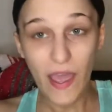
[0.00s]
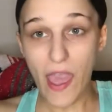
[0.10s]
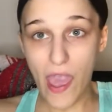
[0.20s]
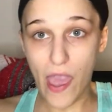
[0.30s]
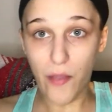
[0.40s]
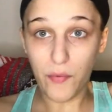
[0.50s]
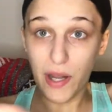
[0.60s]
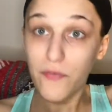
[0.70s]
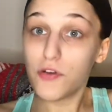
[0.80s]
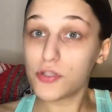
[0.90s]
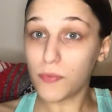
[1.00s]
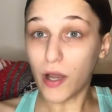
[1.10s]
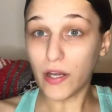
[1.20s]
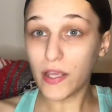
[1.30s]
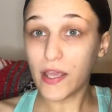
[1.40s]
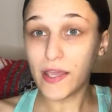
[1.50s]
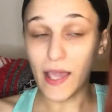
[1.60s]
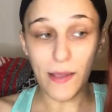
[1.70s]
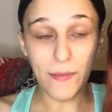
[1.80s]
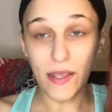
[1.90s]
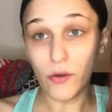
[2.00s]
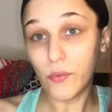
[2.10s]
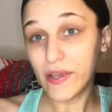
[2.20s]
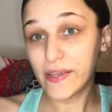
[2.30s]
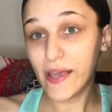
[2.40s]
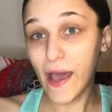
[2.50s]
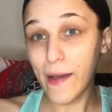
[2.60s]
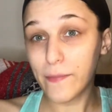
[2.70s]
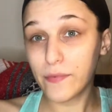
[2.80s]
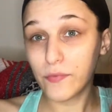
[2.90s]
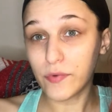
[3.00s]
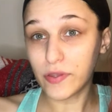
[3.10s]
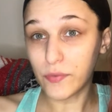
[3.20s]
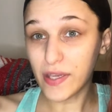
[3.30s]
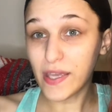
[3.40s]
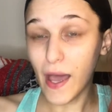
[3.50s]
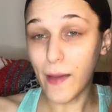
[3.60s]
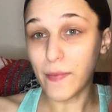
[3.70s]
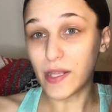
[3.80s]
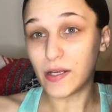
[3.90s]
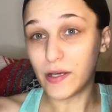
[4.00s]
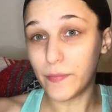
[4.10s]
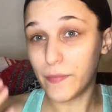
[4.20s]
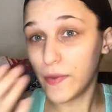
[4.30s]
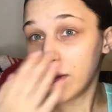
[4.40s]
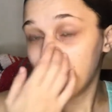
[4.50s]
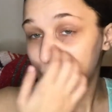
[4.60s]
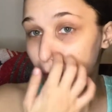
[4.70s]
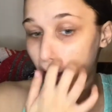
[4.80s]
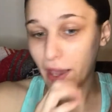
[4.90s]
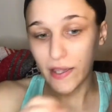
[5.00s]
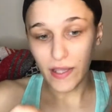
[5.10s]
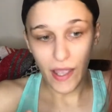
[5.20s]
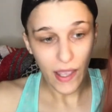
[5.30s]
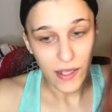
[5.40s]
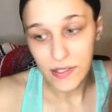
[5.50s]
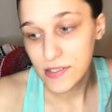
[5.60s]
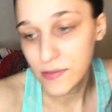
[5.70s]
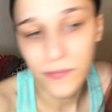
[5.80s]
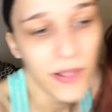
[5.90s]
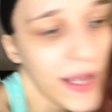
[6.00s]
And when I first bought it, it came in a wig cap, with a wig cap in a bag and some black